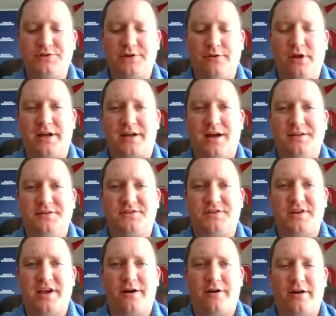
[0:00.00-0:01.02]
it like on
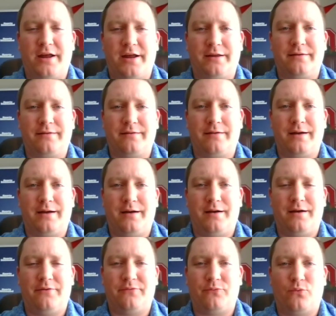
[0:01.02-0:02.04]
Saturday
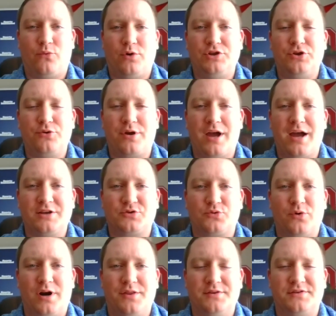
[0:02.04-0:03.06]
when you guys
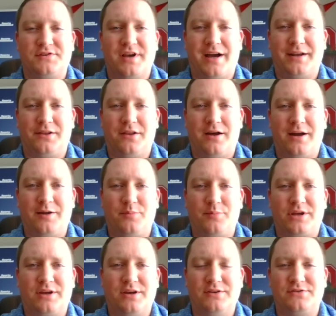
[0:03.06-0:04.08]
were on the sideline?
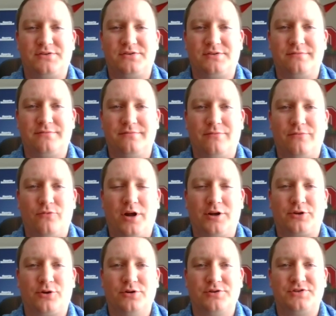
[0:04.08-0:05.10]
Because
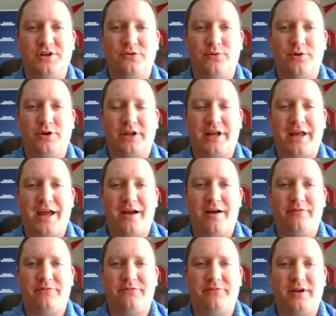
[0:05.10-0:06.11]
Rutgers didn't really
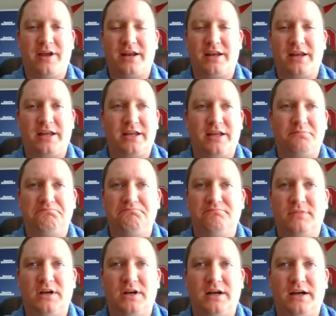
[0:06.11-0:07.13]
have any
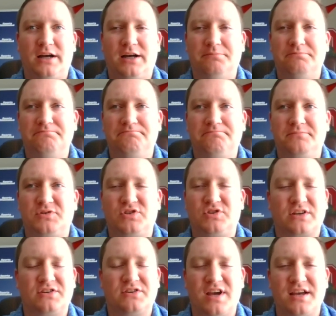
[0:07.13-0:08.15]

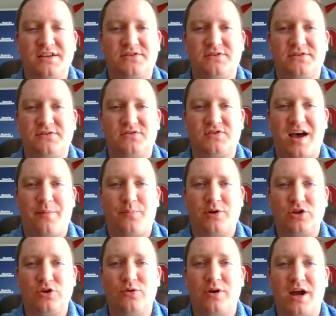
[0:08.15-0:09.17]
success
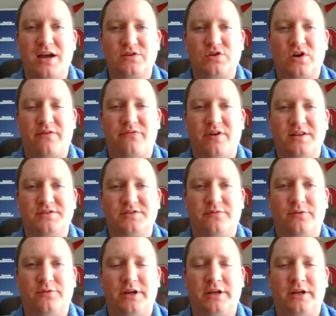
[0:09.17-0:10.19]
stopping you guys
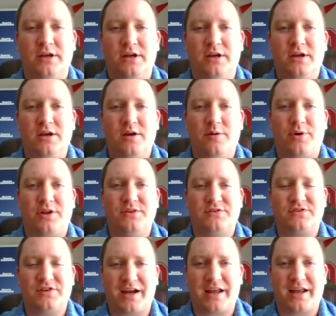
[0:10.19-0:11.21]
offensively. But in the
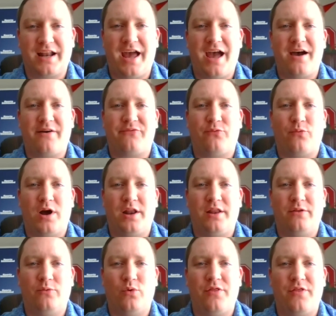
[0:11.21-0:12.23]
second half,
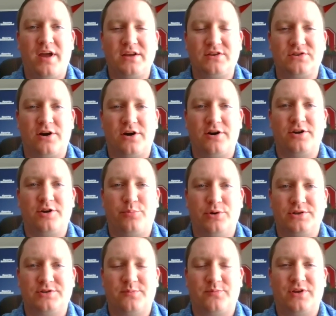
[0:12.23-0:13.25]
when they started to
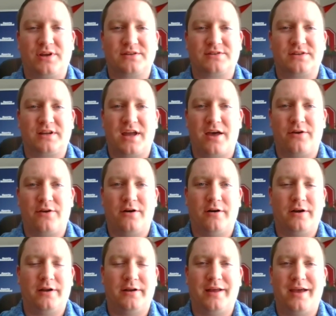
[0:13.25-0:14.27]
put some things
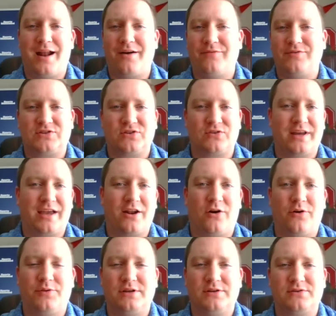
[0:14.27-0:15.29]
together and obviously had
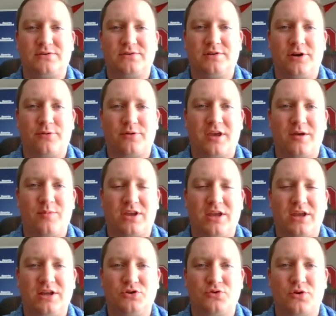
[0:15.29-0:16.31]
all these, you know,
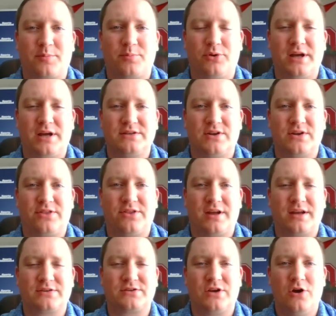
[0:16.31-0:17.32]
gimmicky trick plays and
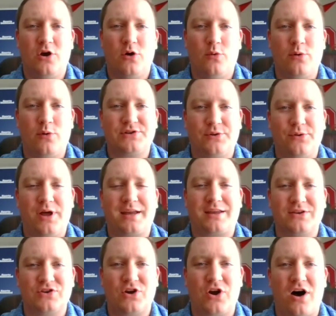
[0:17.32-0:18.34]
things, what was it like
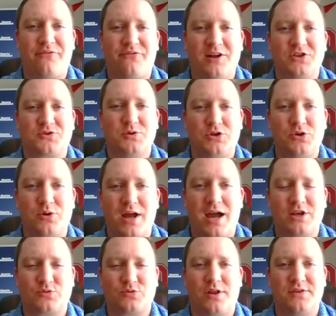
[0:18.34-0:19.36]
as an offense when you
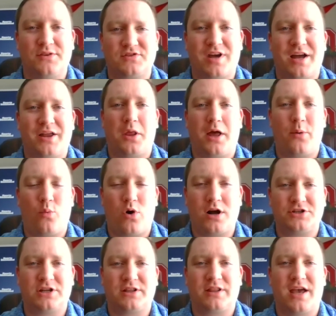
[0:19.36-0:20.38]
guys were on the sideline
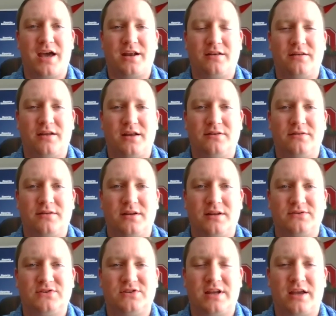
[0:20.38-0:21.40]
watching that and
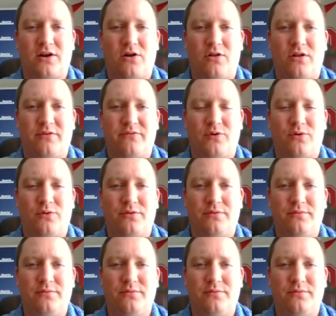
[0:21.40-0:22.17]
seeing it all unfold?